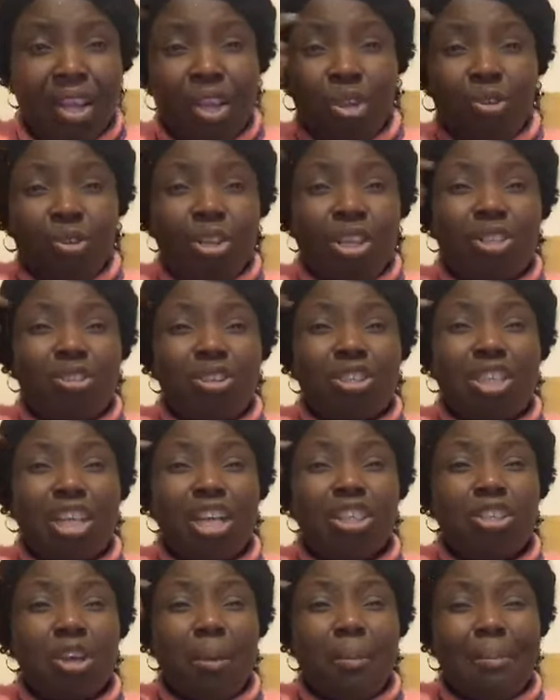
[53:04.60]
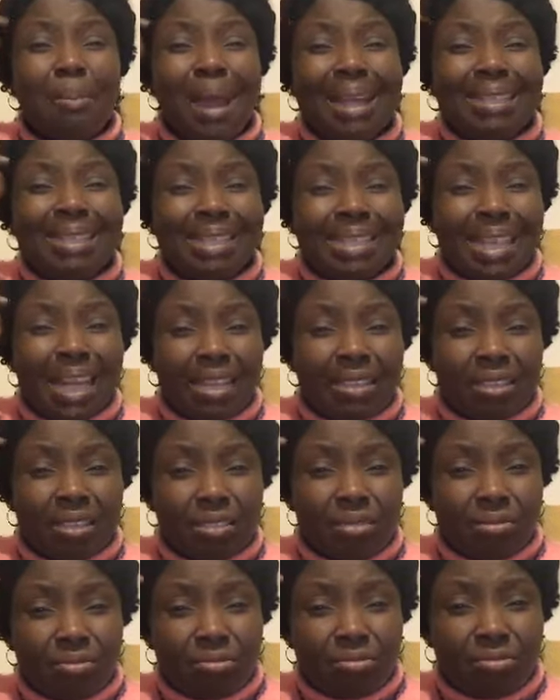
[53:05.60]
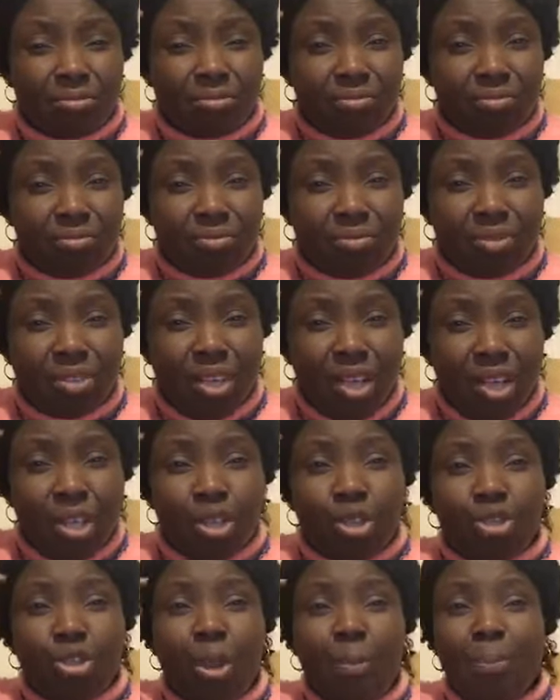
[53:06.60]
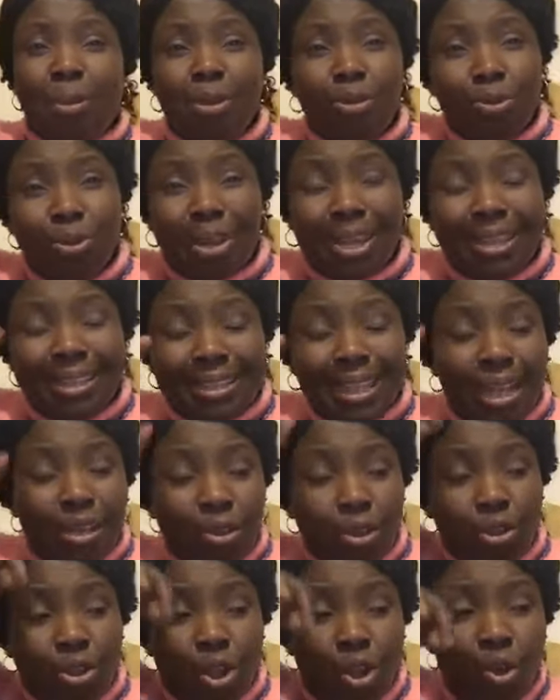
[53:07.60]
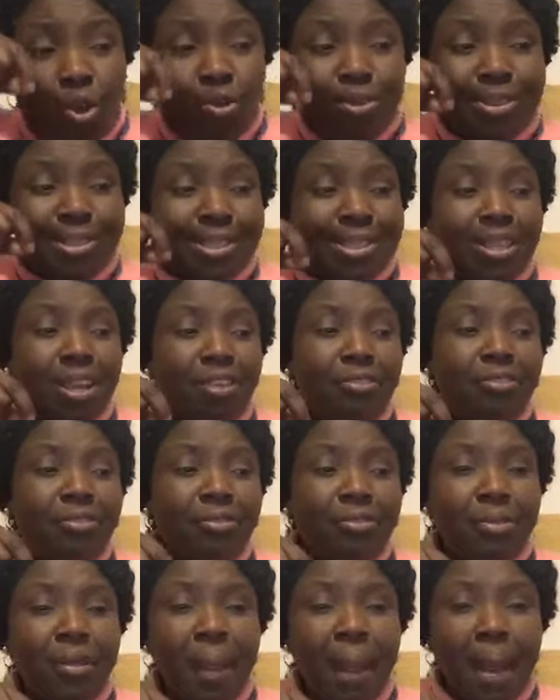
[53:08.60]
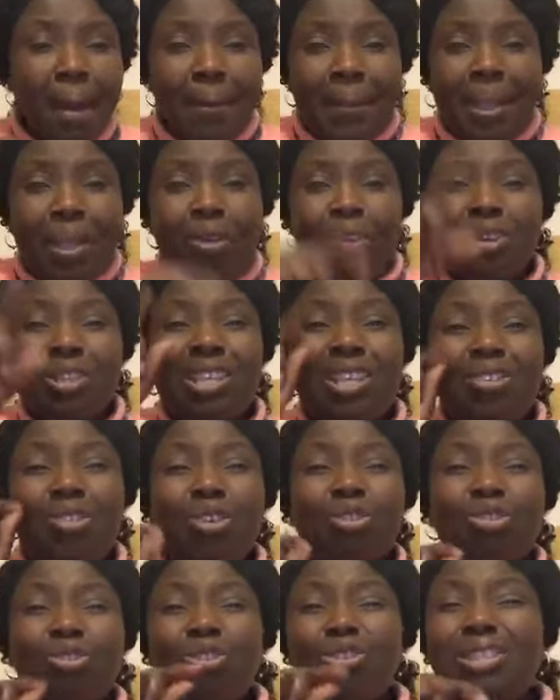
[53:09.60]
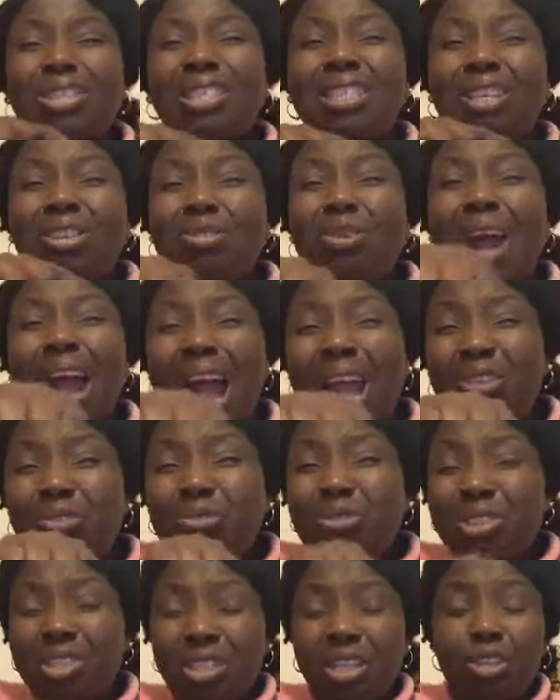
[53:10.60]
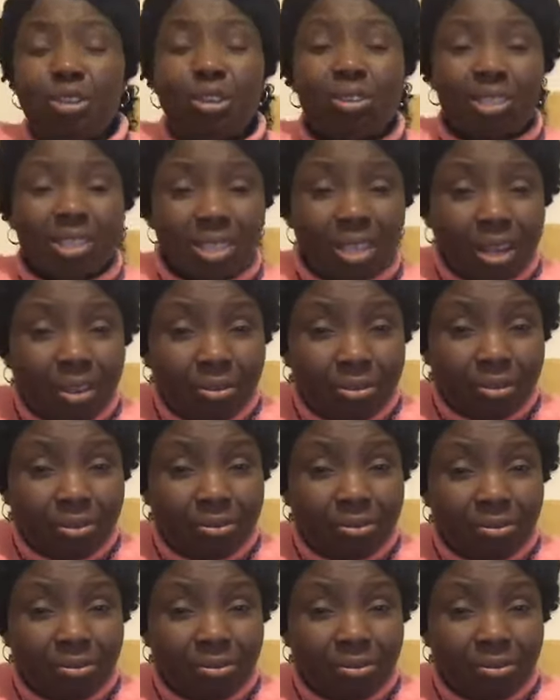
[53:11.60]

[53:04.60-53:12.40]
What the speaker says: You need to change your mindset. Don't be looking down on your own self. Because he does not see you how you see yourself.